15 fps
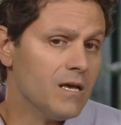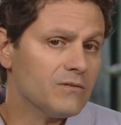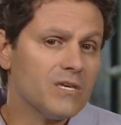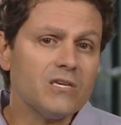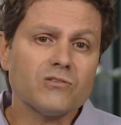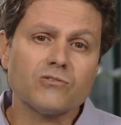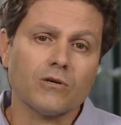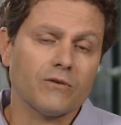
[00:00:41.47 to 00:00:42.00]

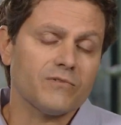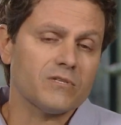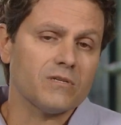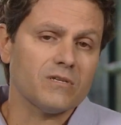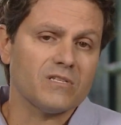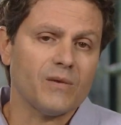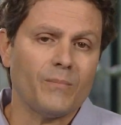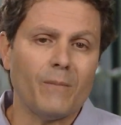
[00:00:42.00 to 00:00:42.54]
These
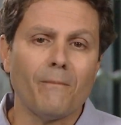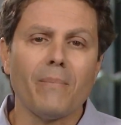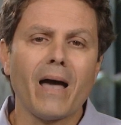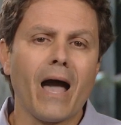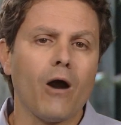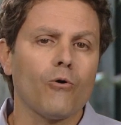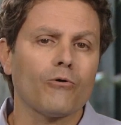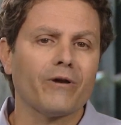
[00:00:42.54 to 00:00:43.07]
services have been
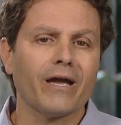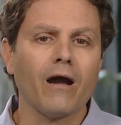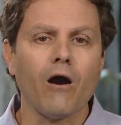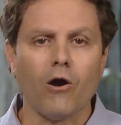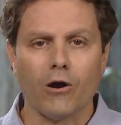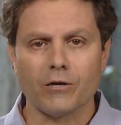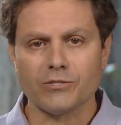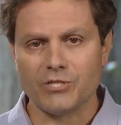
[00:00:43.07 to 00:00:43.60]
powering
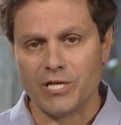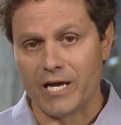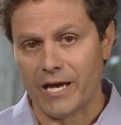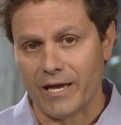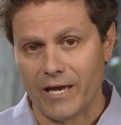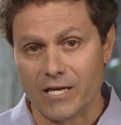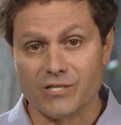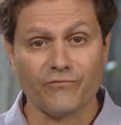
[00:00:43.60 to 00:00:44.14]

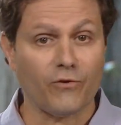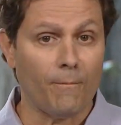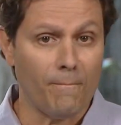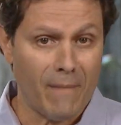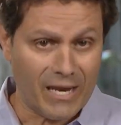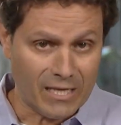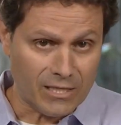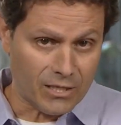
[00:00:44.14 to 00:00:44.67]
ArcGIS for
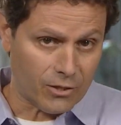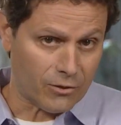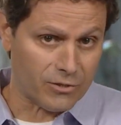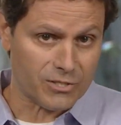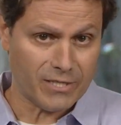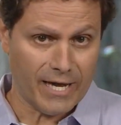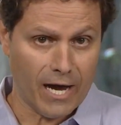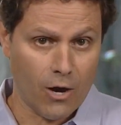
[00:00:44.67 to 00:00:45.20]
many
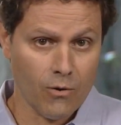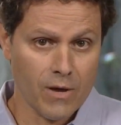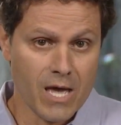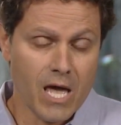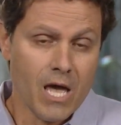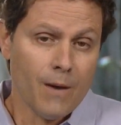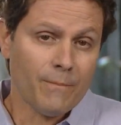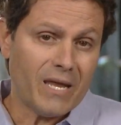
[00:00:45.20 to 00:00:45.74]
years now,
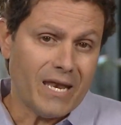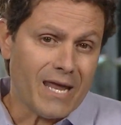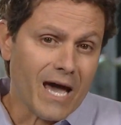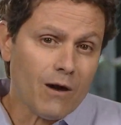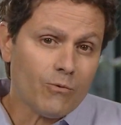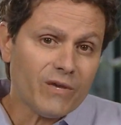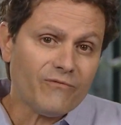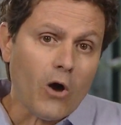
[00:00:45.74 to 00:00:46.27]
but
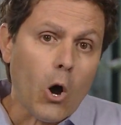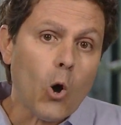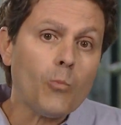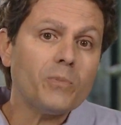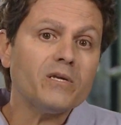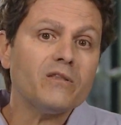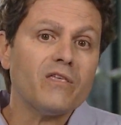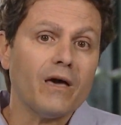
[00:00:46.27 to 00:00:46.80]
now we've
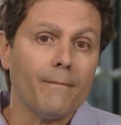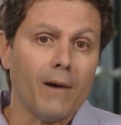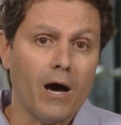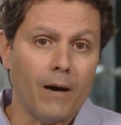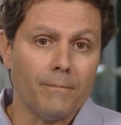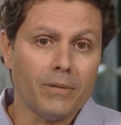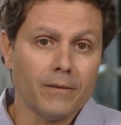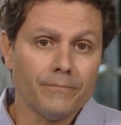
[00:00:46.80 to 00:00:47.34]
opened them
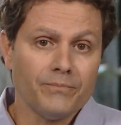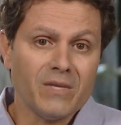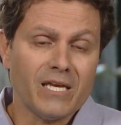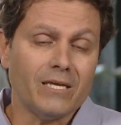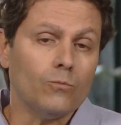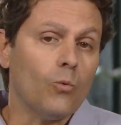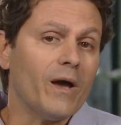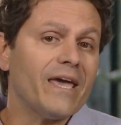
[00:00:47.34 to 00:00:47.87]
up
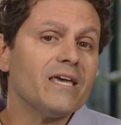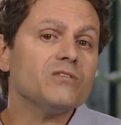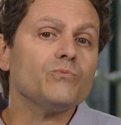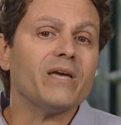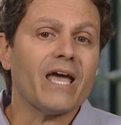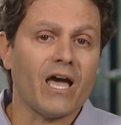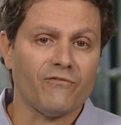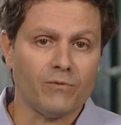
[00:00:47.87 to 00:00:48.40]
in ways
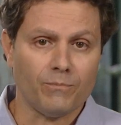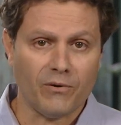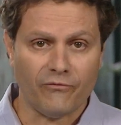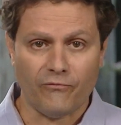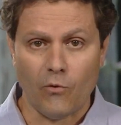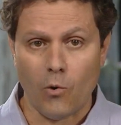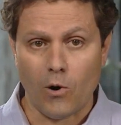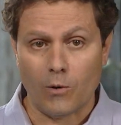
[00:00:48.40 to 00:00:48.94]
we haven't
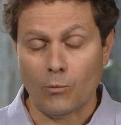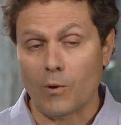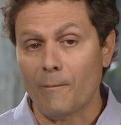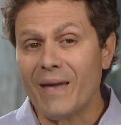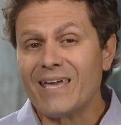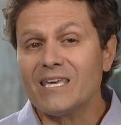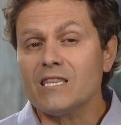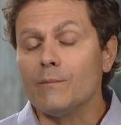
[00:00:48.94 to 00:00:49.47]
before, and we're
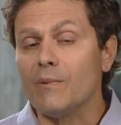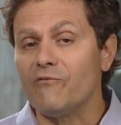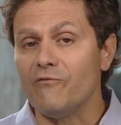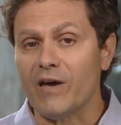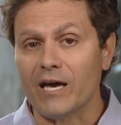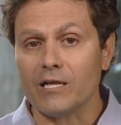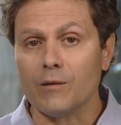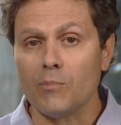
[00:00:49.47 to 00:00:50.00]
making them
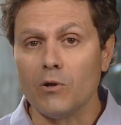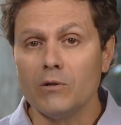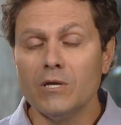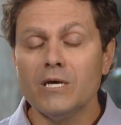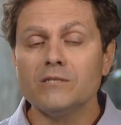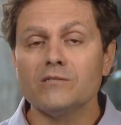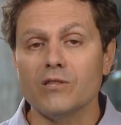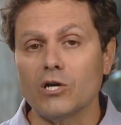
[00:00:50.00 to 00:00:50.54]
available
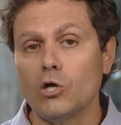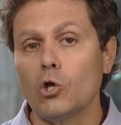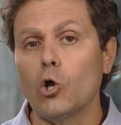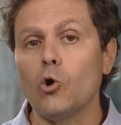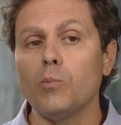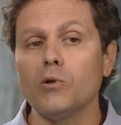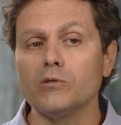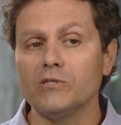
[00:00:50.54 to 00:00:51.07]
to the
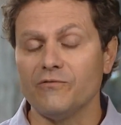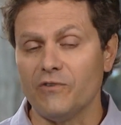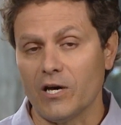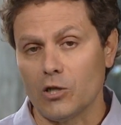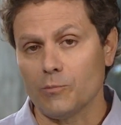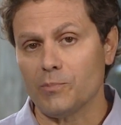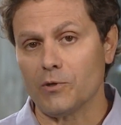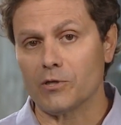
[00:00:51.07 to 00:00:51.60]
global
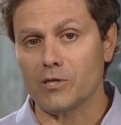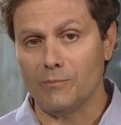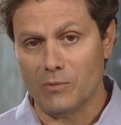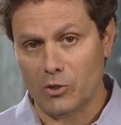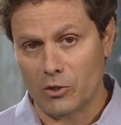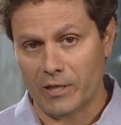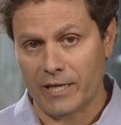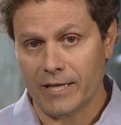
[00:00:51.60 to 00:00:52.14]
developer
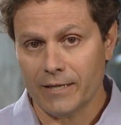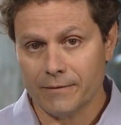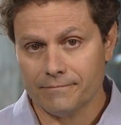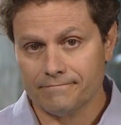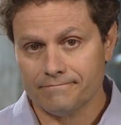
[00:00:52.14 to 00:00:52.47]
community.